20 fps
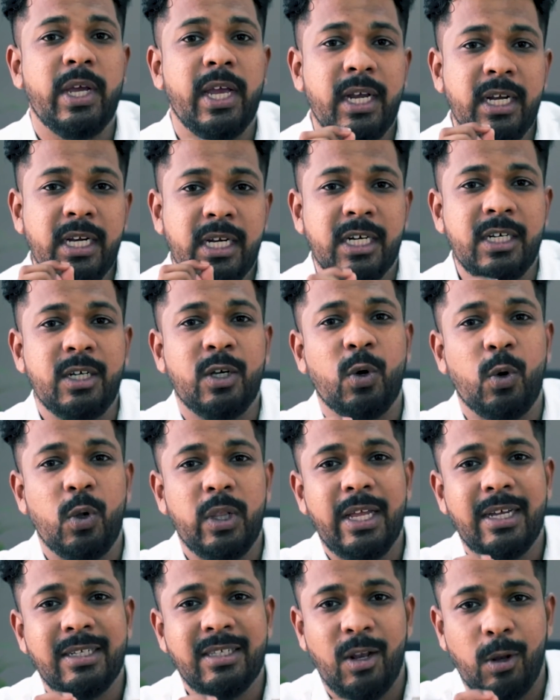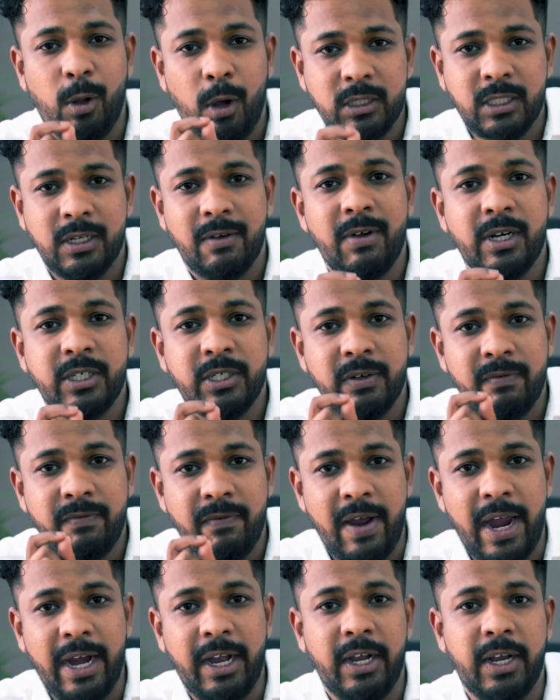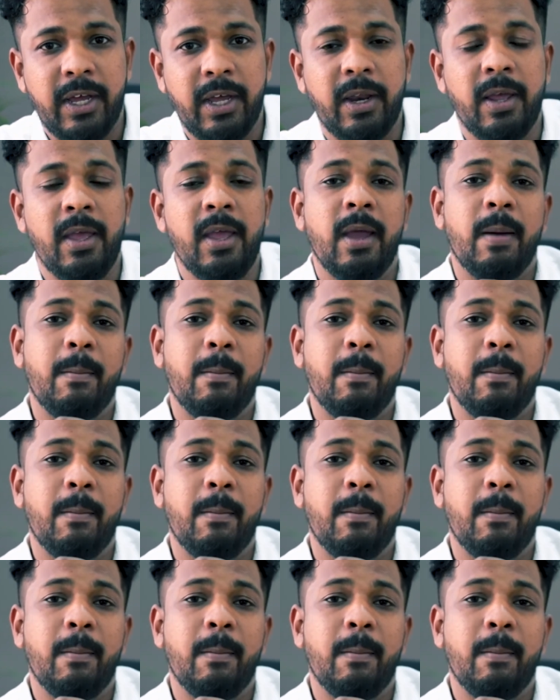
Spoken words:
can control that loss aversion factor